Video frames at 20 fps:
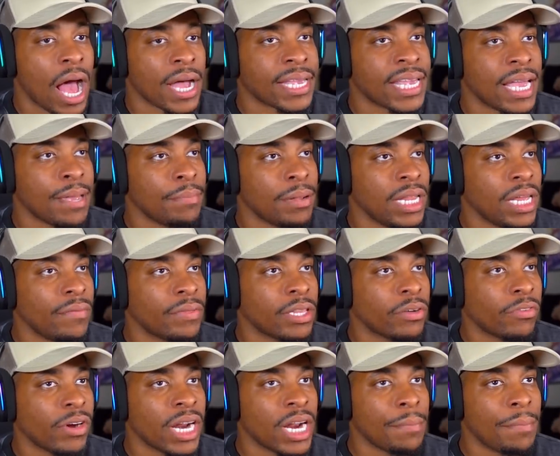can't believe it. The
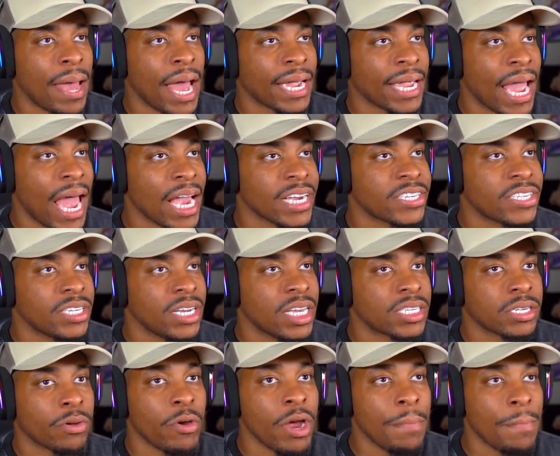running back actually did this.
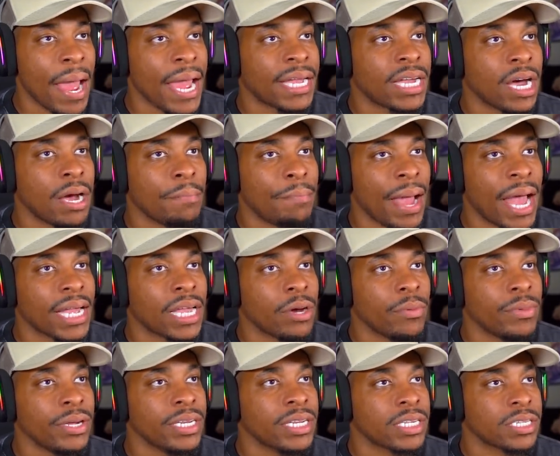We might come back and
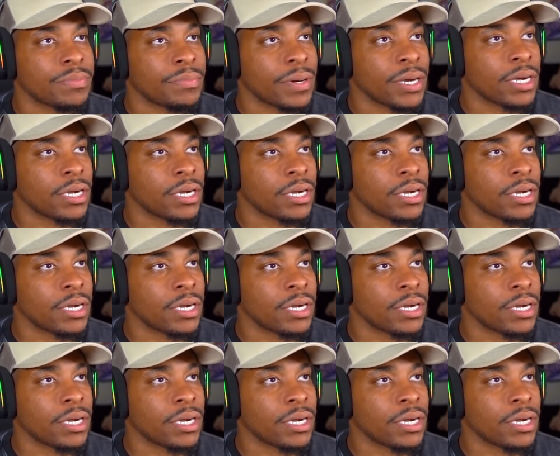win this, bro.